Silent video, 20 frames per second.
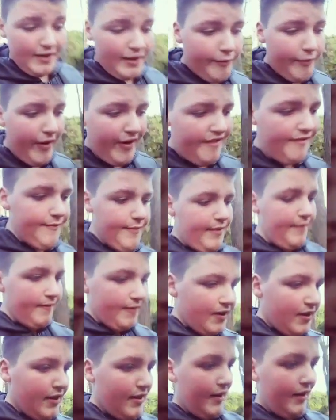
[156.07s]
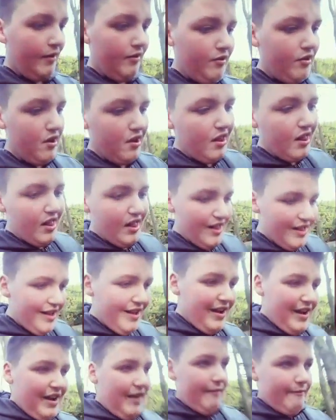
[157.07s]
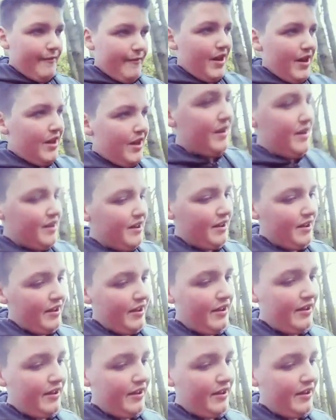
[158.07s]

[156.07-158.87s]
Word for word: stuff at the moment, so I'm in.